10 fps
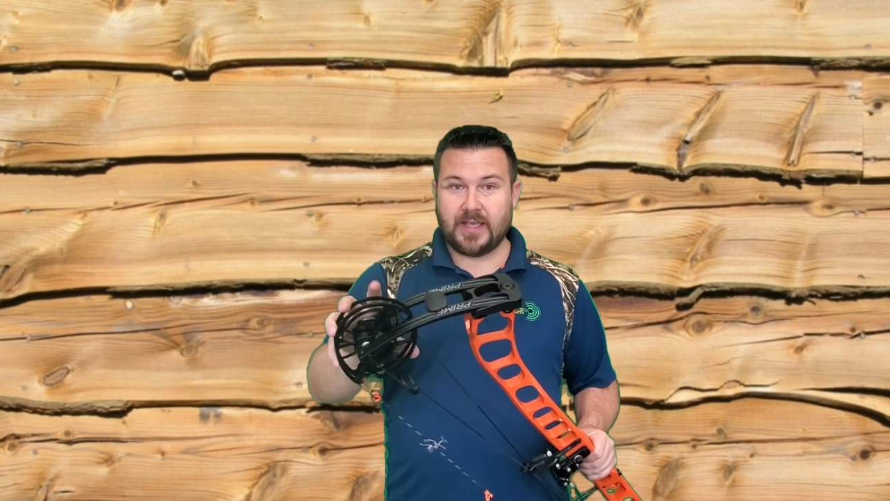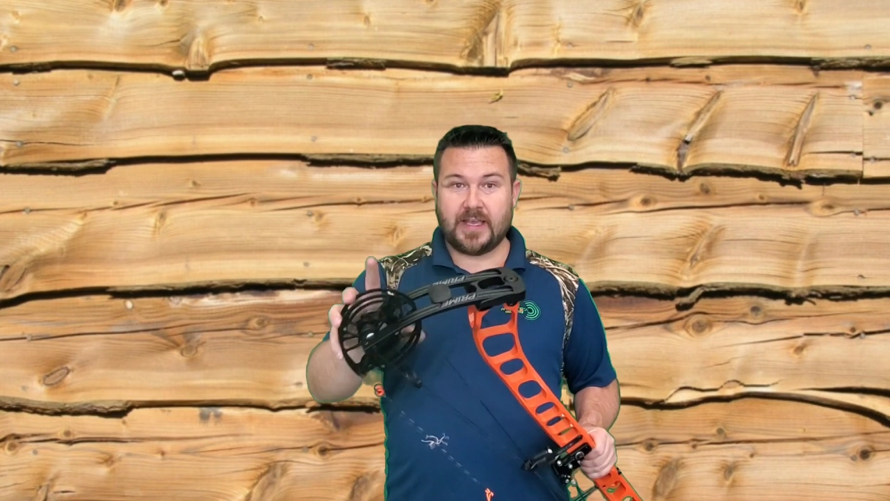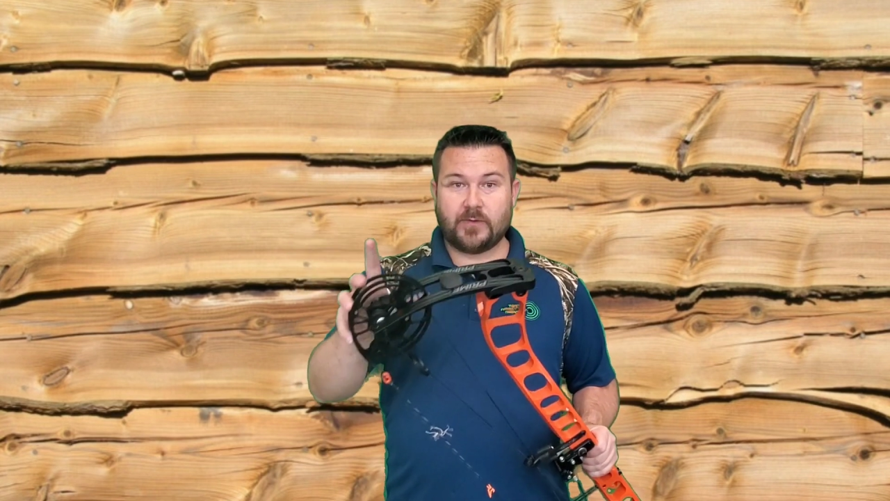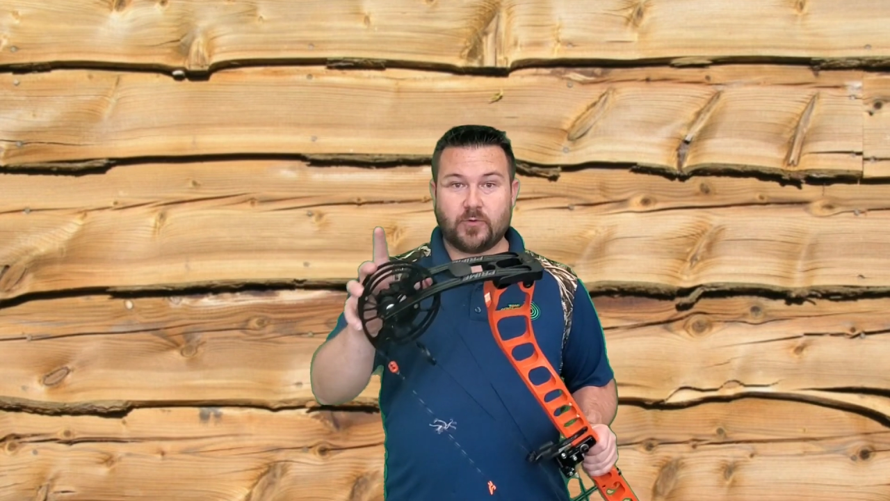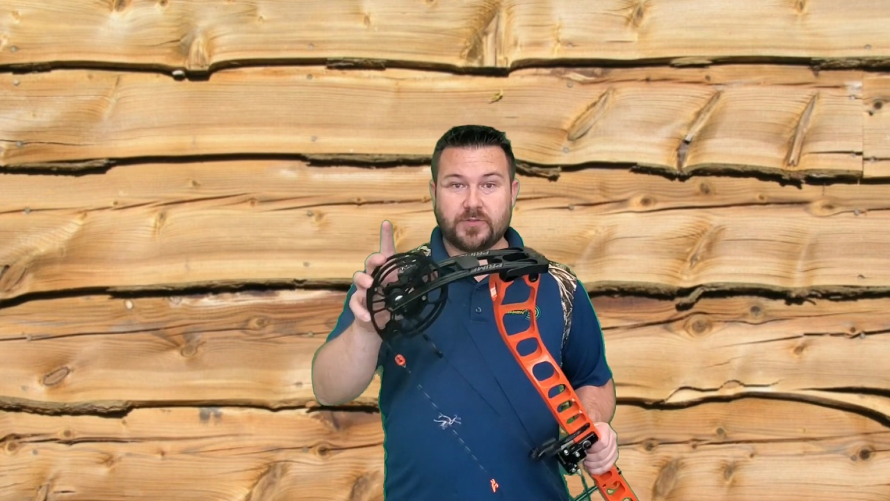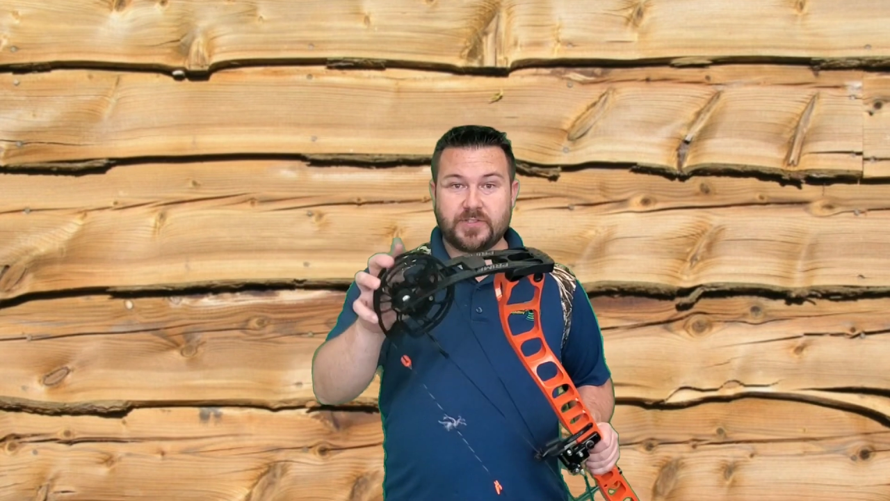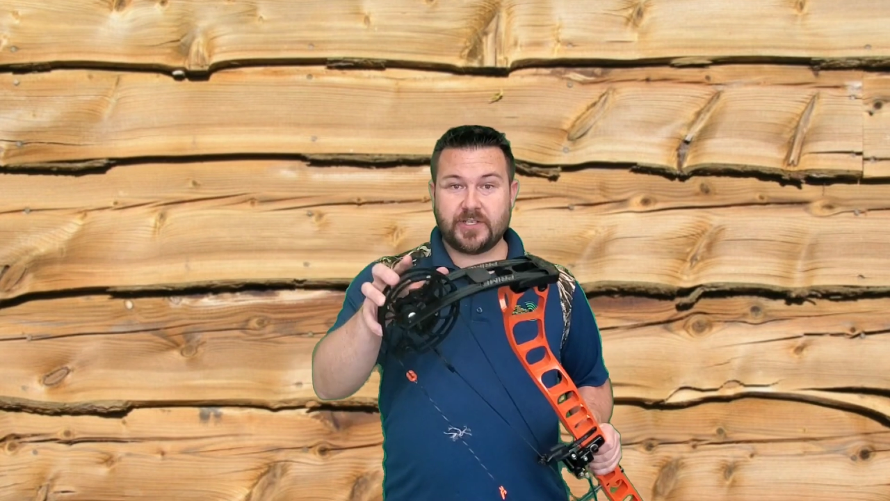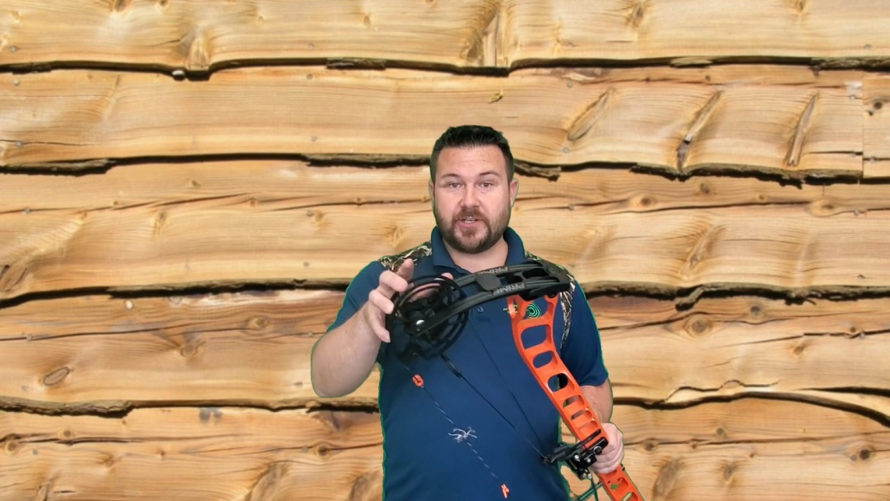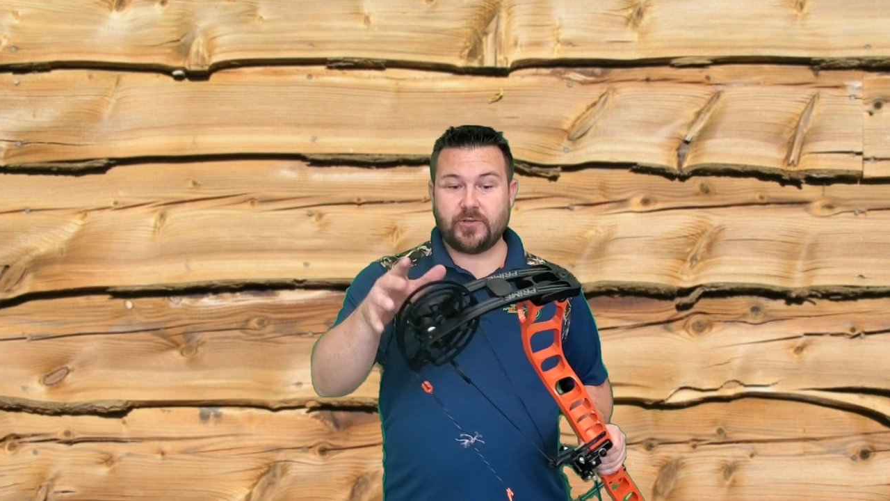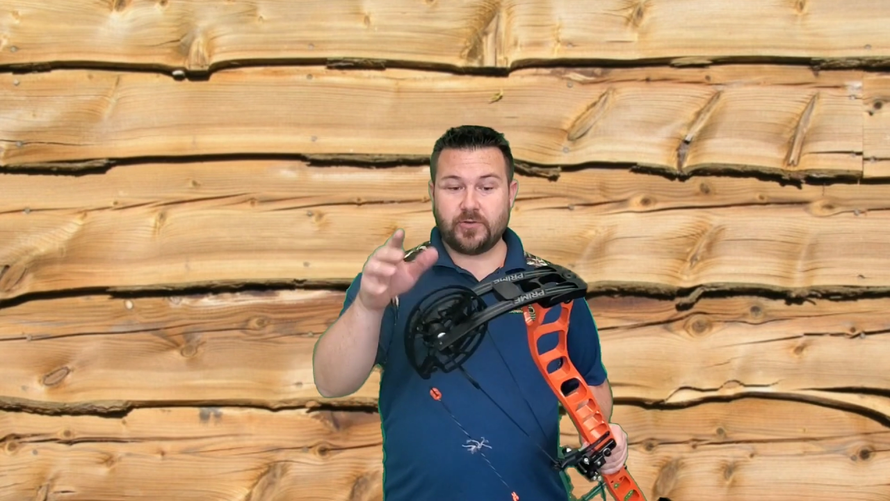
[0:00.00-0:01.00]
and we'll see
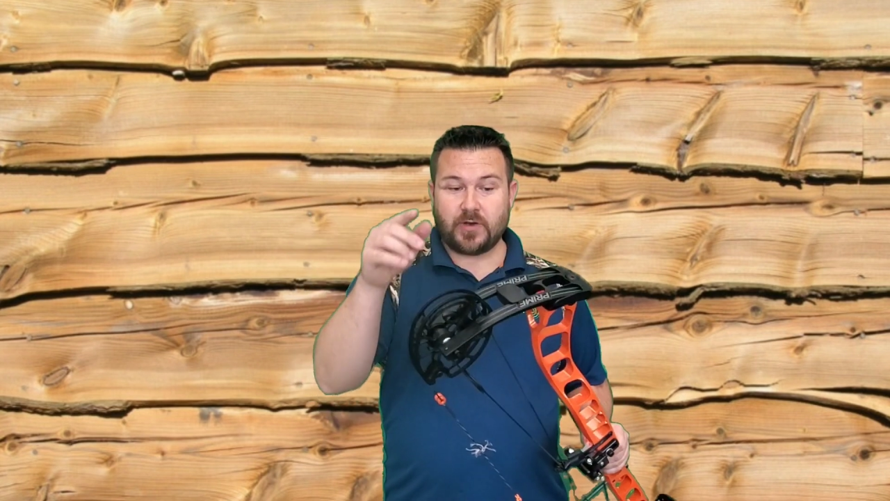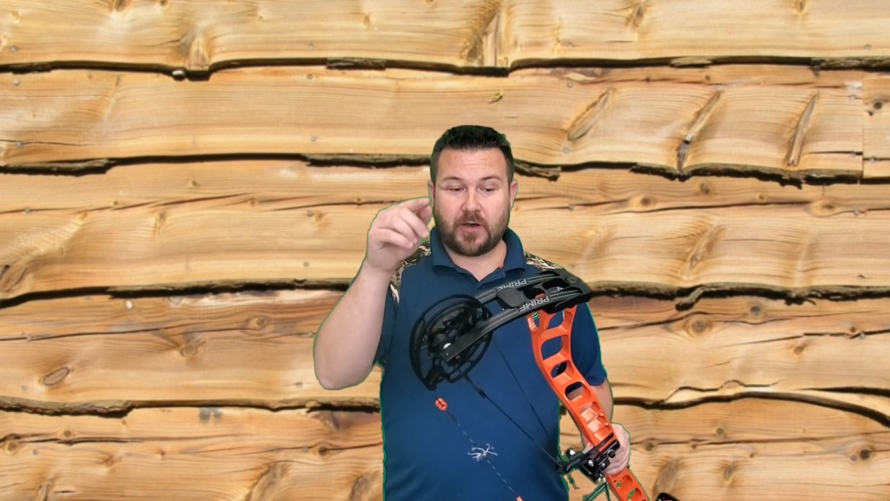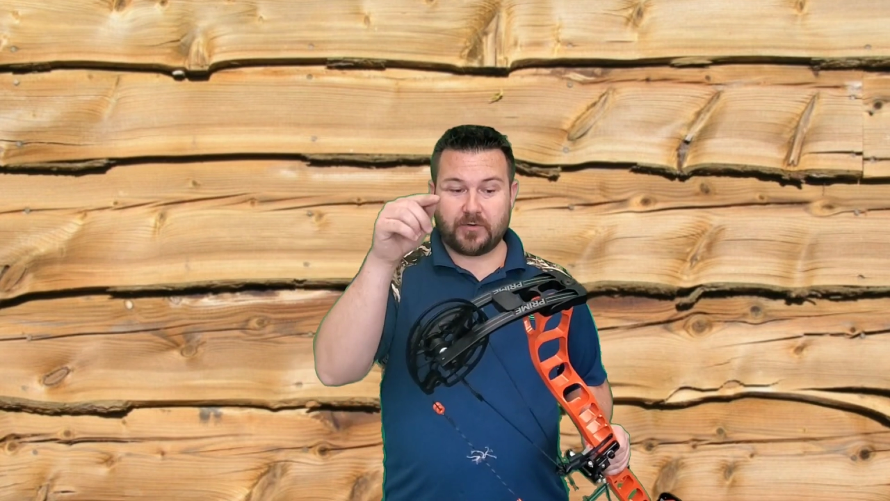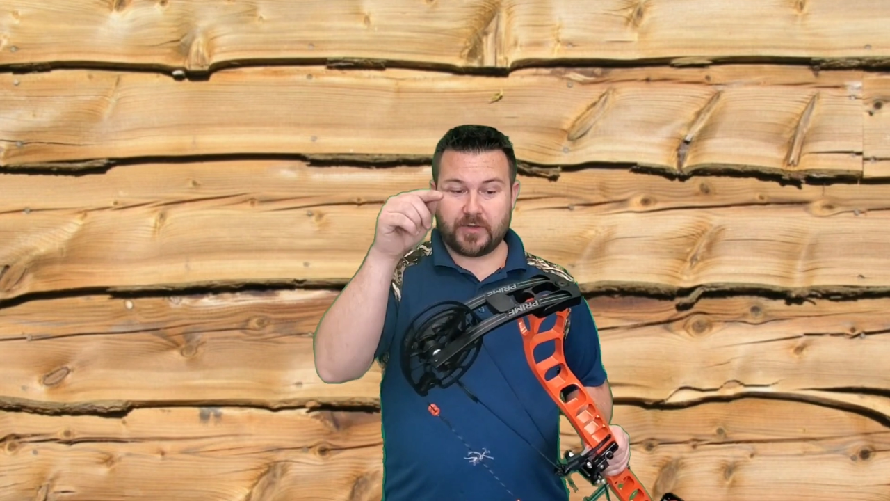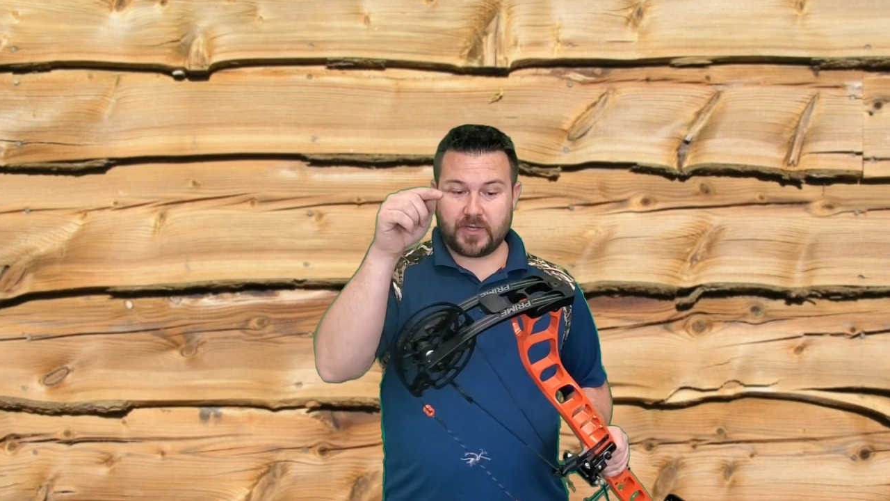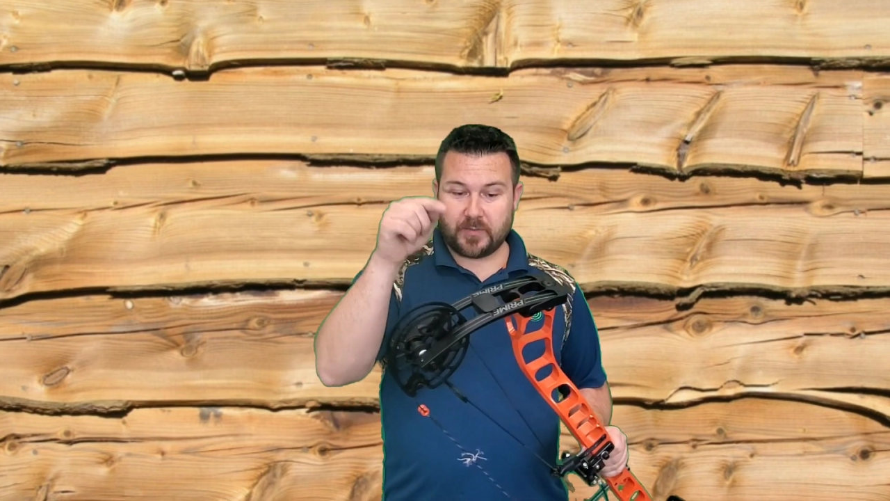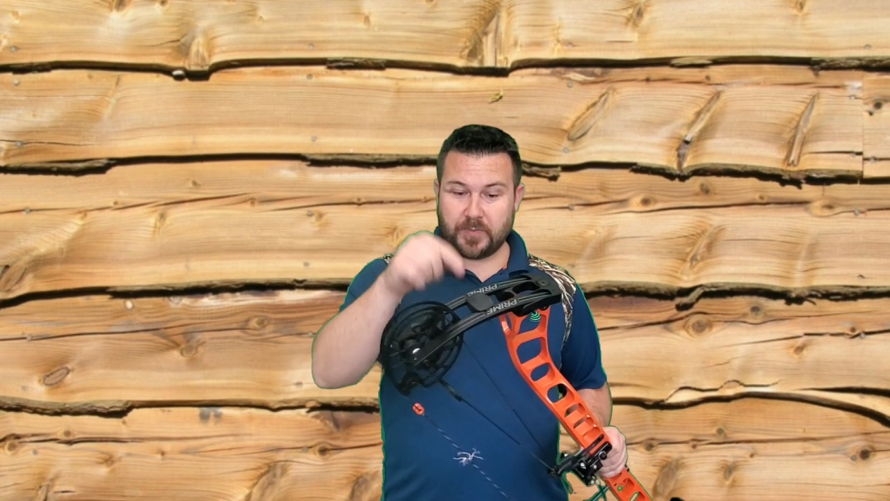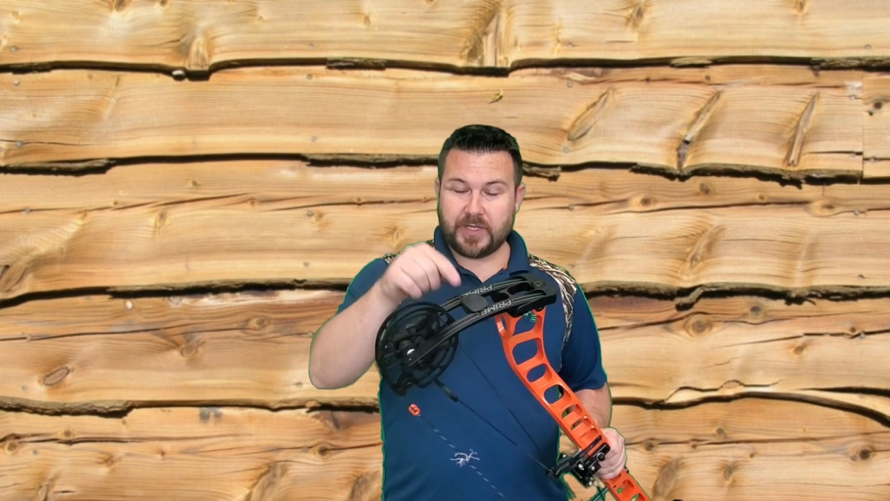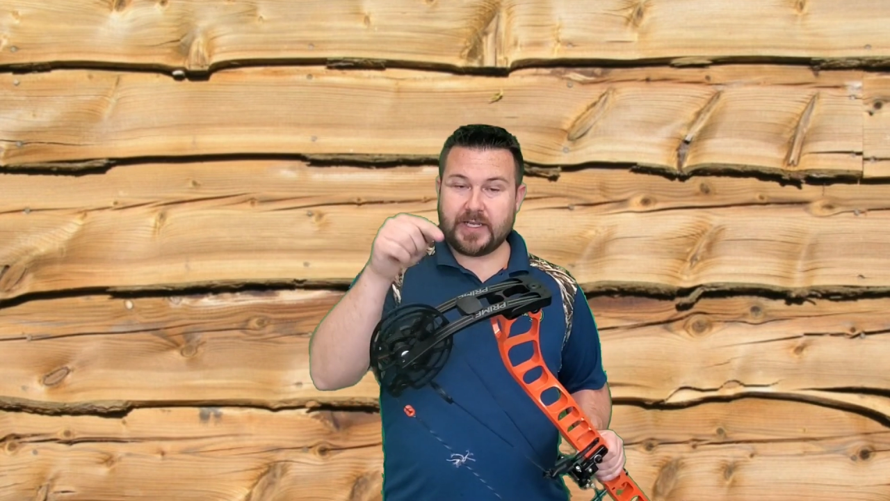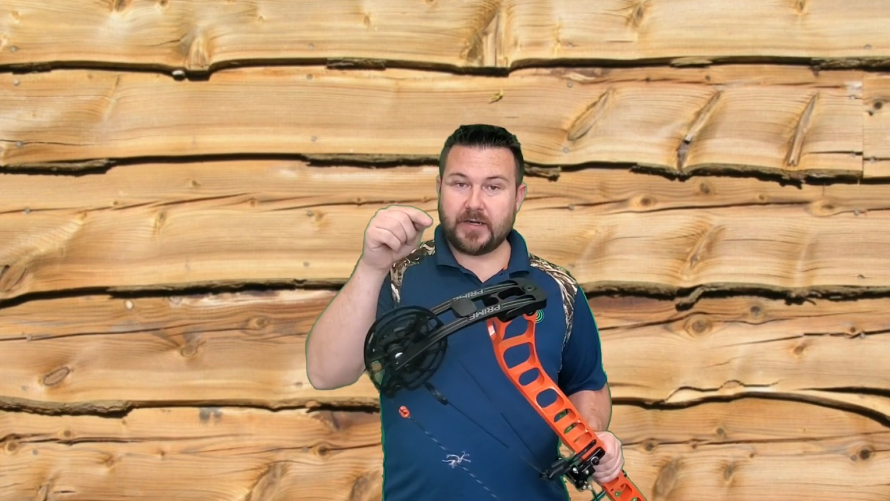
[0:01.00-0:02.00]
you on the
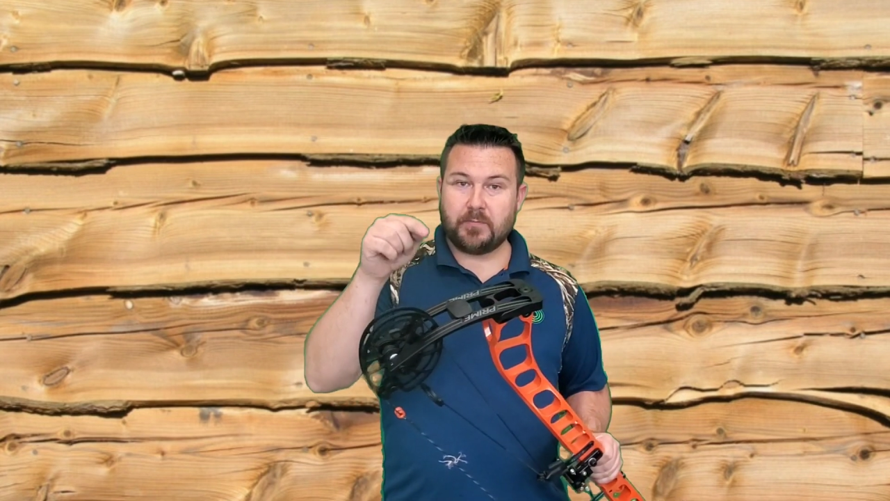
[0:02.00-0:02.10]
complete